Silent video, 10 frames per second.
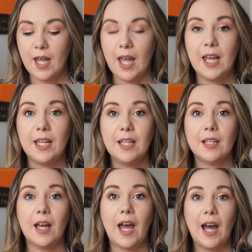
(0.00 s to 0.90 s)
And it
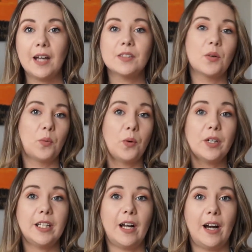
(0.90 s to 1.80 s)
has a
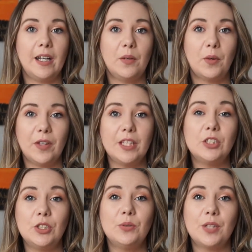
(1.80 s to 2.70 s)
warning on it where they
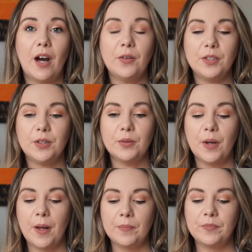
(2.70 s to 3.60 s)
do tell you
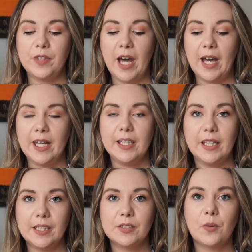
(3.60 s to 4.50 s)
that it
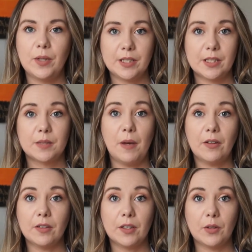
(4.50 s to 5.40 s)
is going to
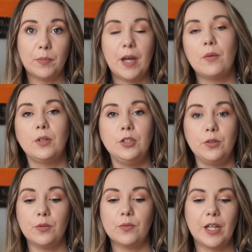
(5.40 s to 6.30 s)
smell a little bit when
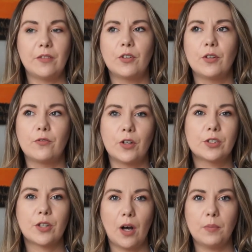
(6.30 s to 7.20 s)
you like for the first
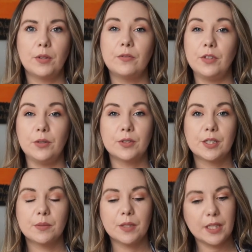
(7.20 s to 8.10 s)
couple of
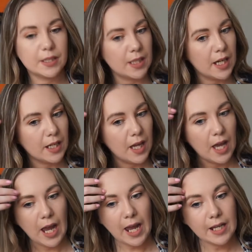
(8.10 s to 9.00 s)
uses with this thing
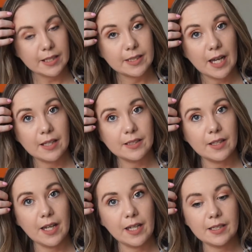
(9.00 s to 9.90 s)
and it says
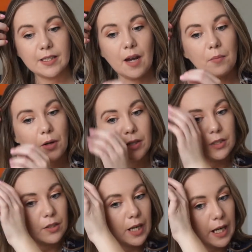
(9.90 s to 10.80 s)
like it's not burning
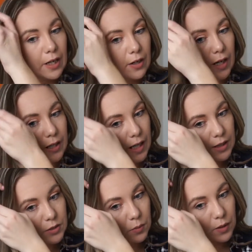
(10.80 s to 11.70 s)
your hair and
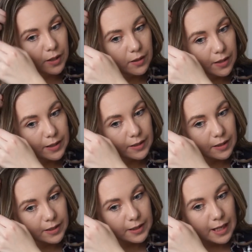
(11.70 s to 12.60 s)
not to worry or anything
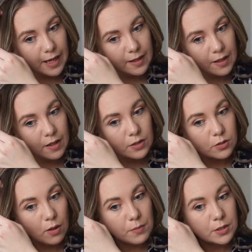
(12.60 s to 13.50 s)
like that so
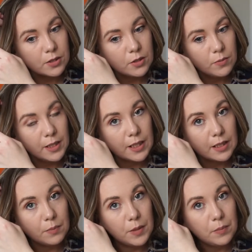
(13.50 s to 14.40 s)
I'm assuming that
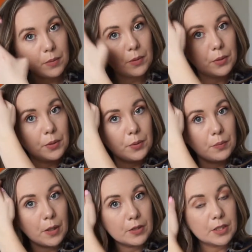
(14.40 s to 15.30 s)
the people who
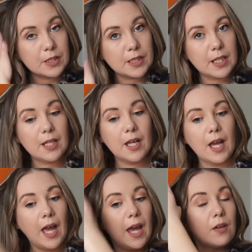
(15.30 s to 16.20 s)
purchased it
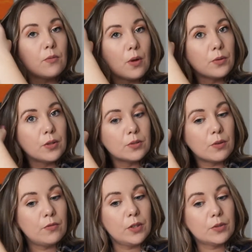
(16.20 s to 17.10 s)
and wrote those
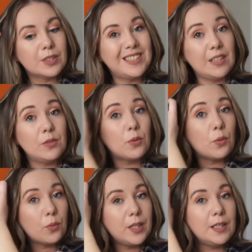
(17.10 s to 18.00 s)
reviews didn't
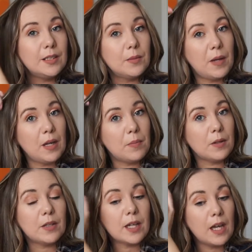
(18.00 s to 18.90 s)
read the paper
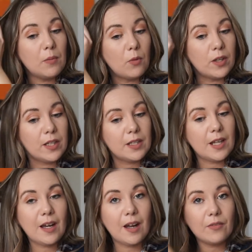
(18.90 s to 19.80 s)
that came with it.
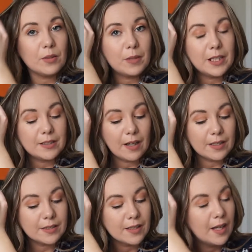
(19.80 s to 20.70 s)
Not everybody does.